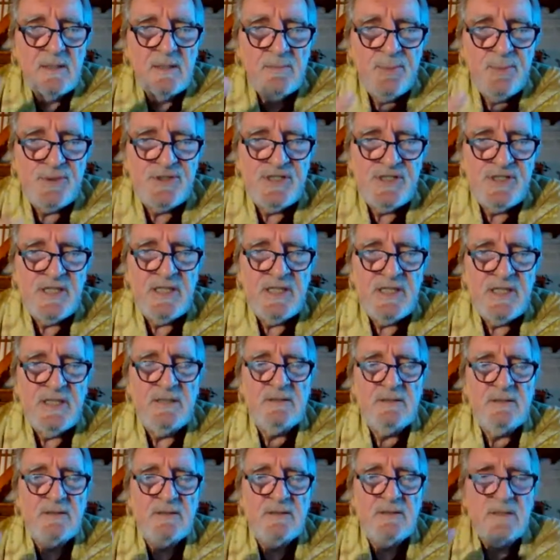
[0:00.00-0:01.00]

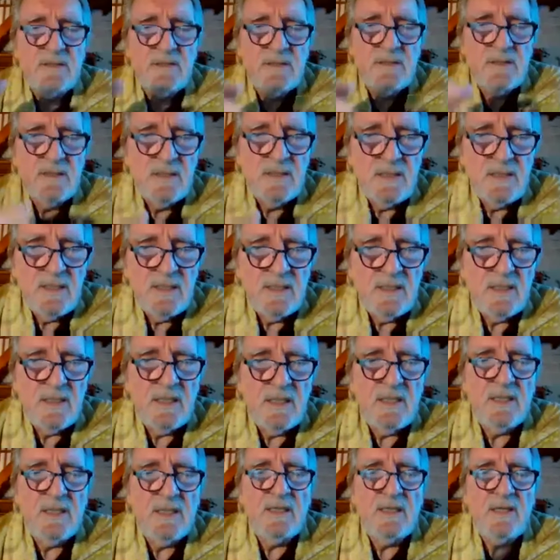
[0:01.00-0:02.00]
pushing,
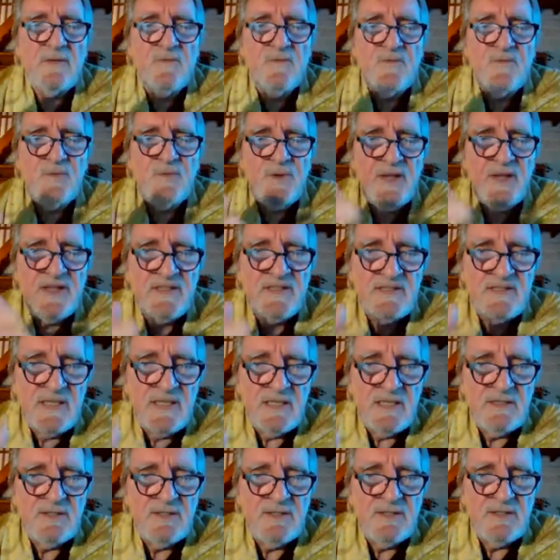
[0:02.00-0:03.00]

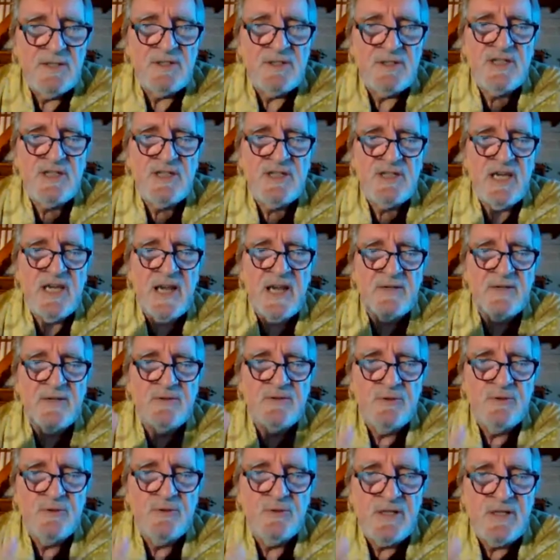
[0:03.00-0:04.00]
influencing the child
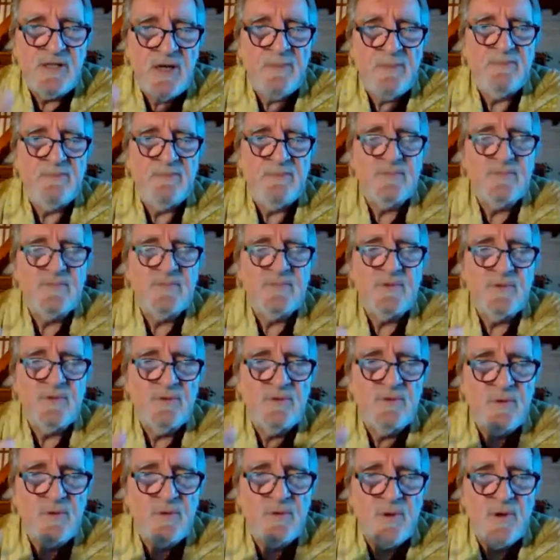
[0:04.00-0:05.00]
to become,
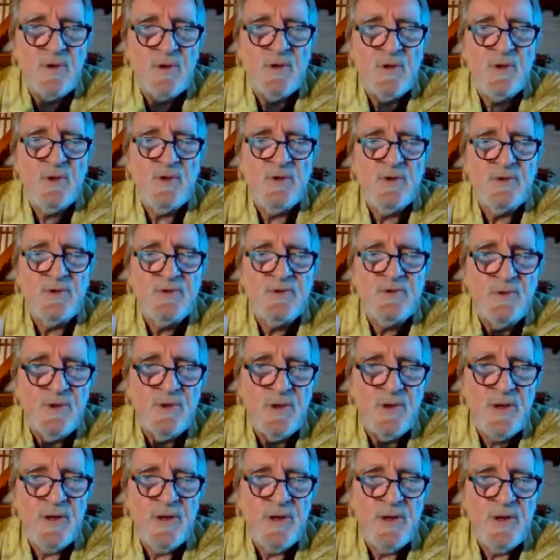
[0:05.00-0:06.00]
to grow, to
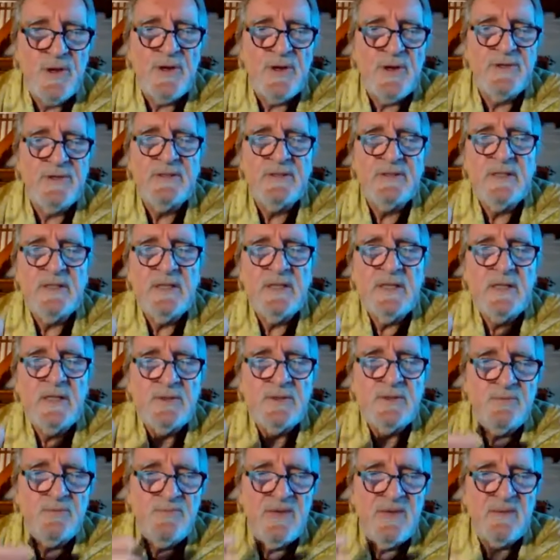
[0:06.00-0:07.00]
learn,
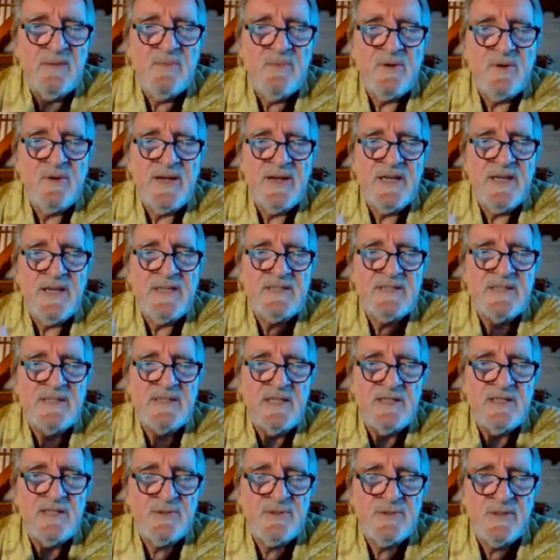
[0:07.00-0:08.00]
to memorize
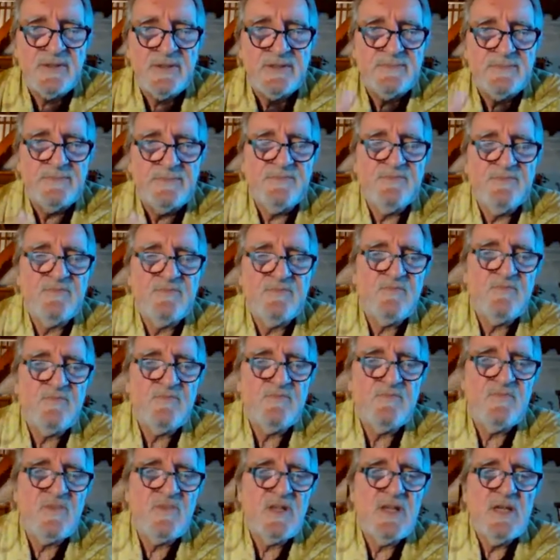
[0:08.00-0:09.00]
and so on.
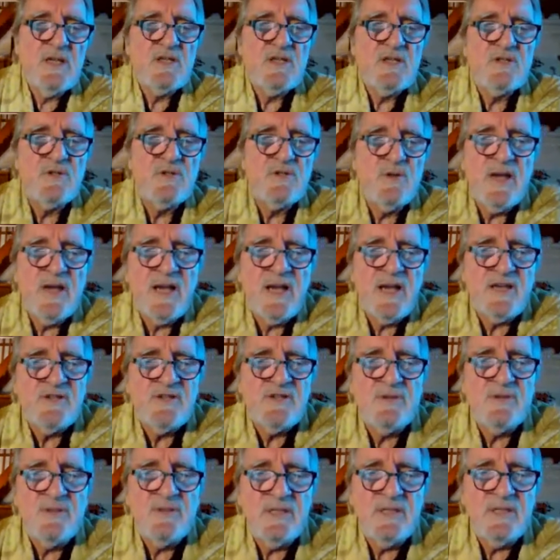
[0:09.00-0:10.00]
So
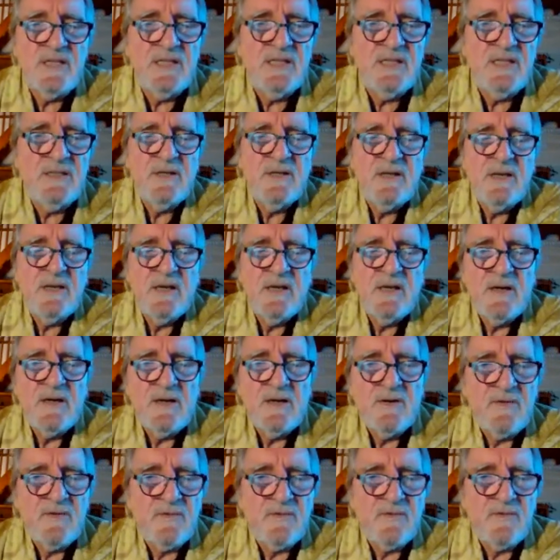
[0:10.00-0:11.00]
actually,
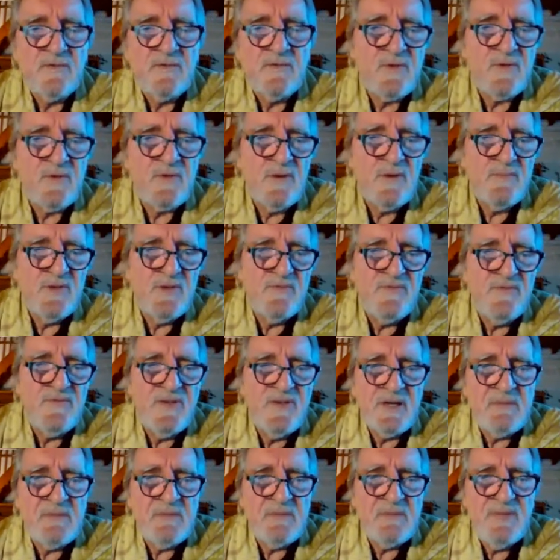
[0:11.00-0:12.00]
from the
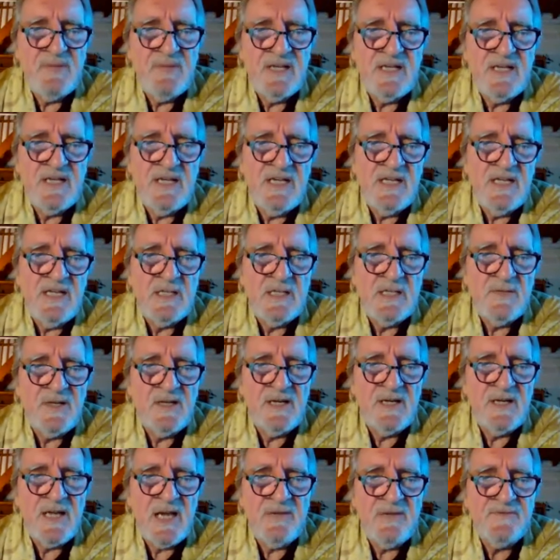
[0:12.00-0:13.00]
very beginning of
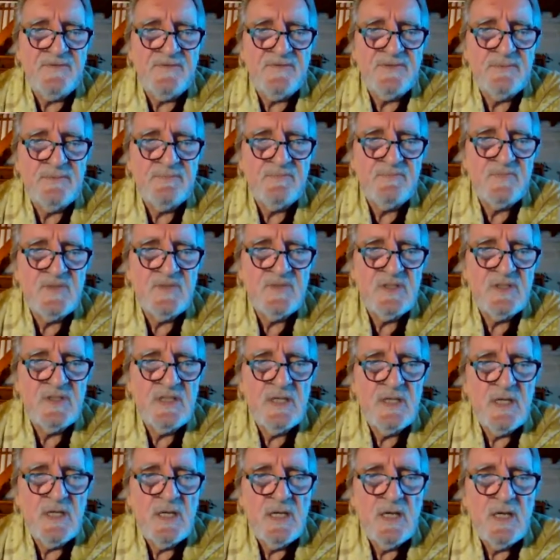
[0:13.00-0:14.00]
our life,
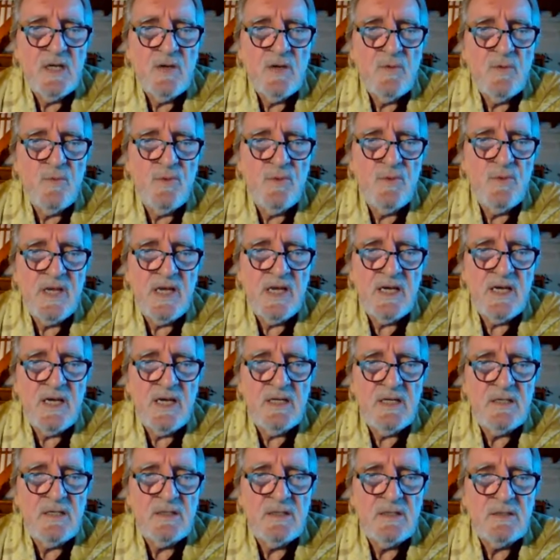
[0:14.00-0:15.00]
we
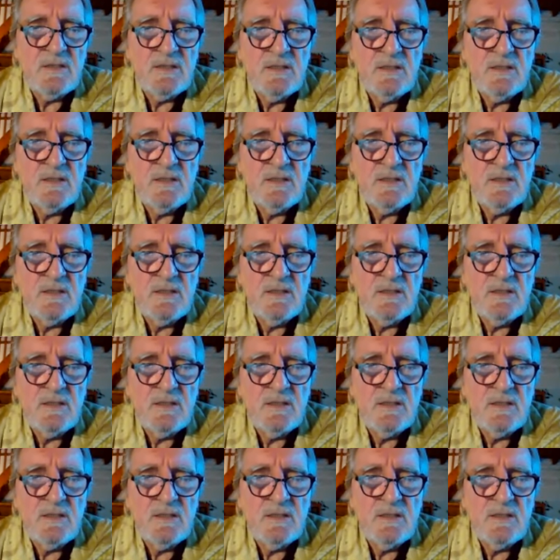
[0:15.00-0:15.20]
are